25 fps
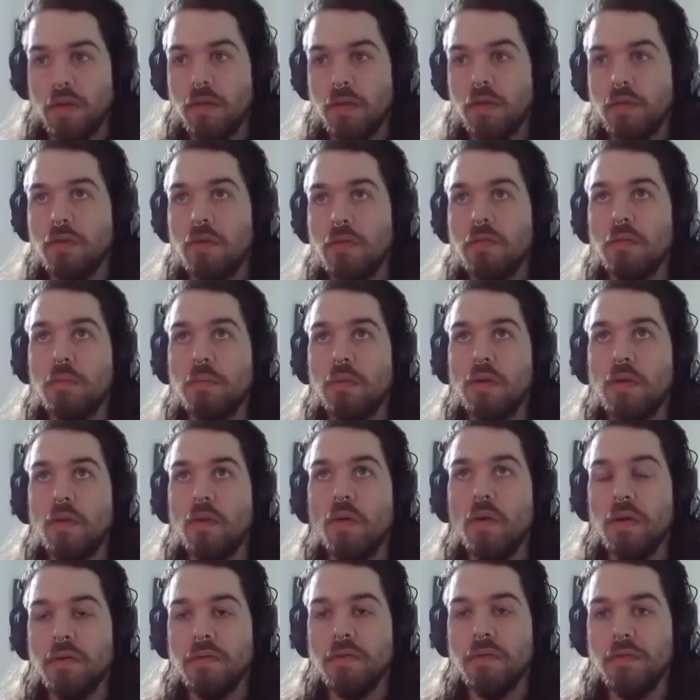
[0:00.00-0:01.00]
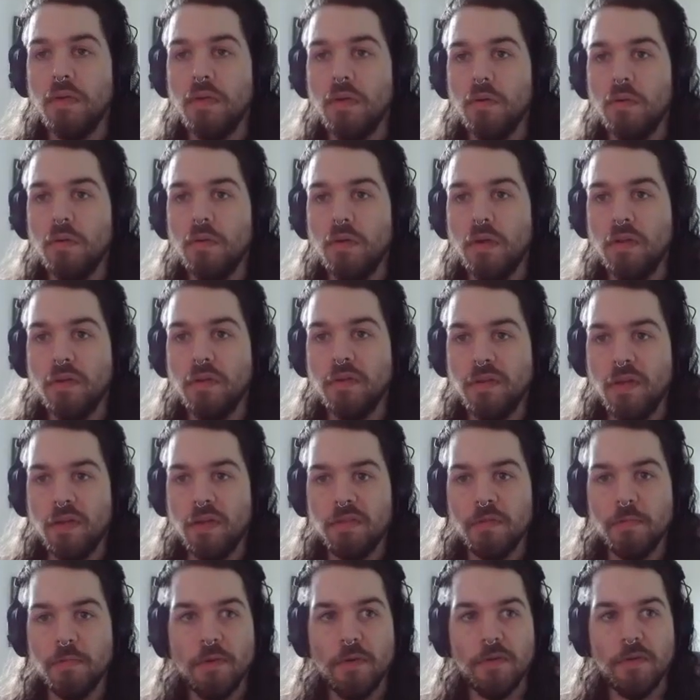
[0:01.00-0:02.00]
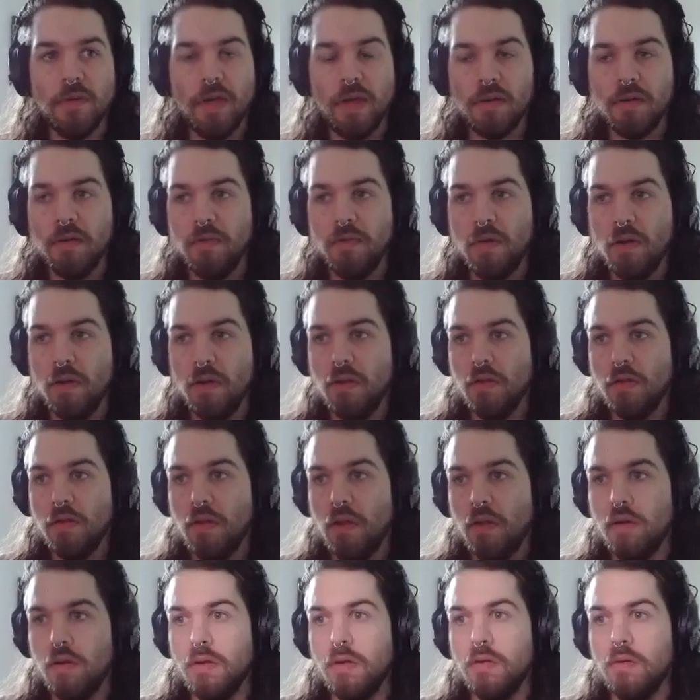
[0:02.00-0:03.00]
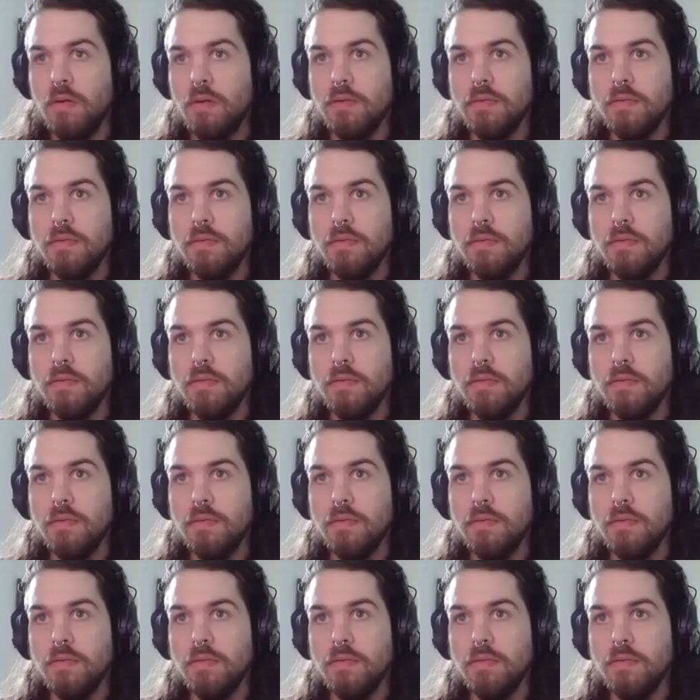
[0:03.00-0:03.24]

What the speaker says: there's been quite a few. At least that's the most active area that I know of.